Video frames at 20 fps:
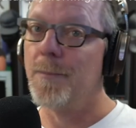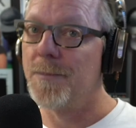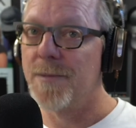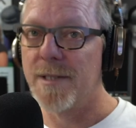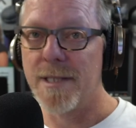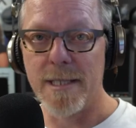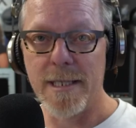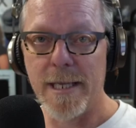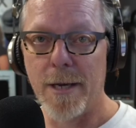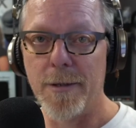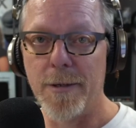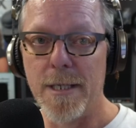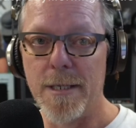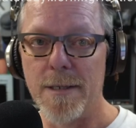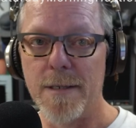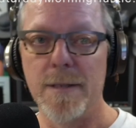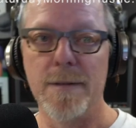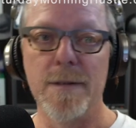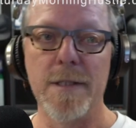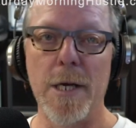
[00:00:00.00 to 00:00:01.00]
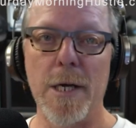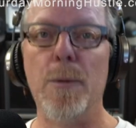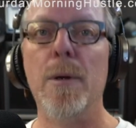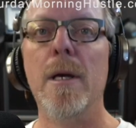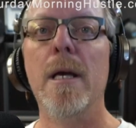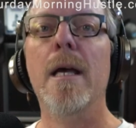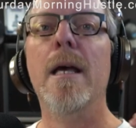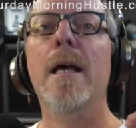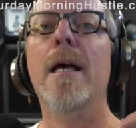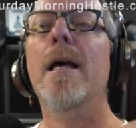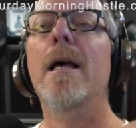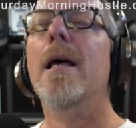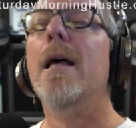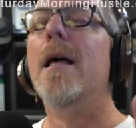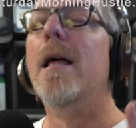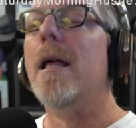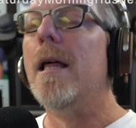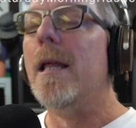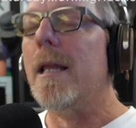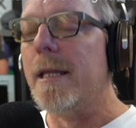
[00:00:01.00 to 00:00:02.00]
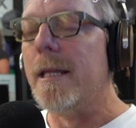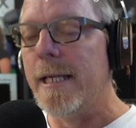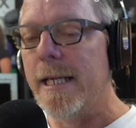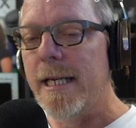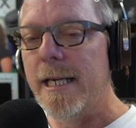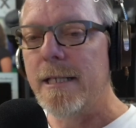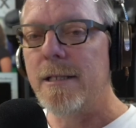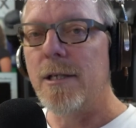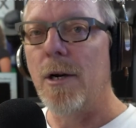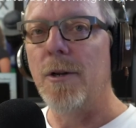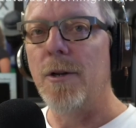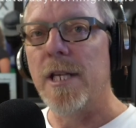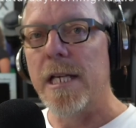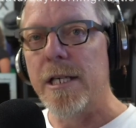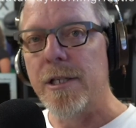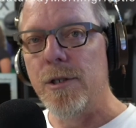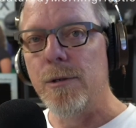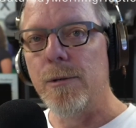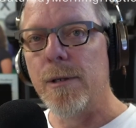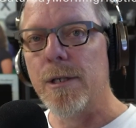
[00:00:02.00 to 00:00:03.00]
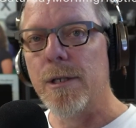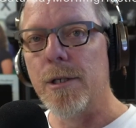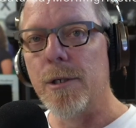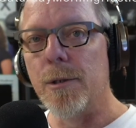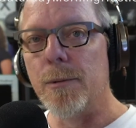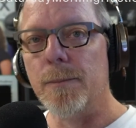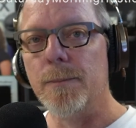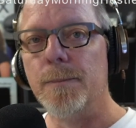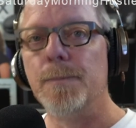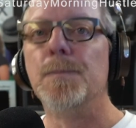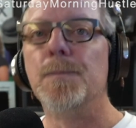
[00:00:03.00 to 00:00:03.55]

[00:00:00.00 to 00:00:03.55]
This is how it is. So these are things you can do.